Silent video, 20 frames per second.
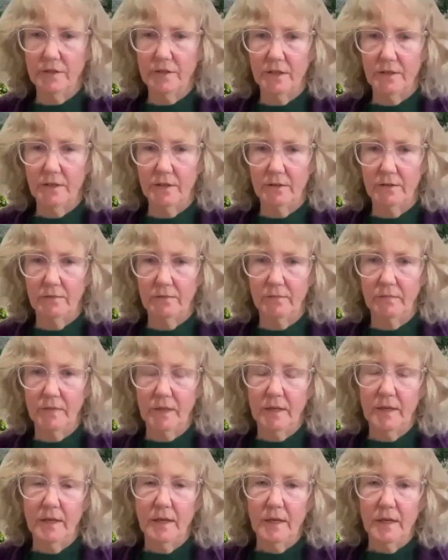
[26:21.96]
to do.
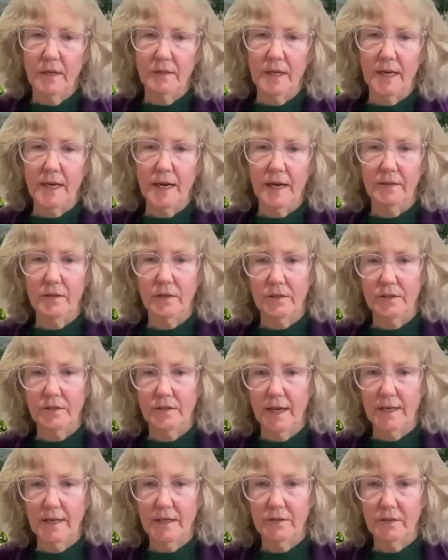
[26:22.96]
They had their
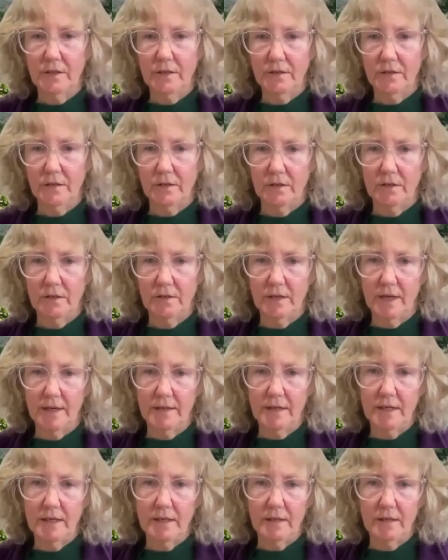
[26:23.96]
scientists
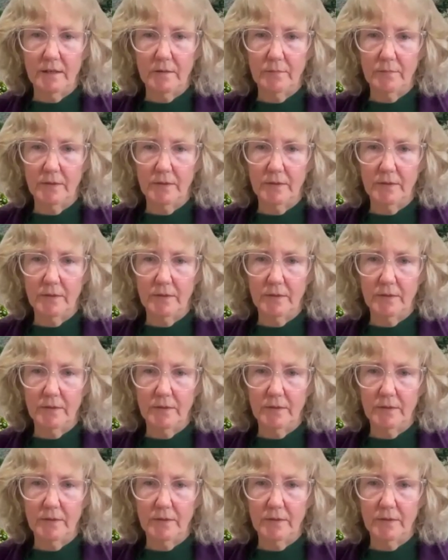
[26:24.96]
study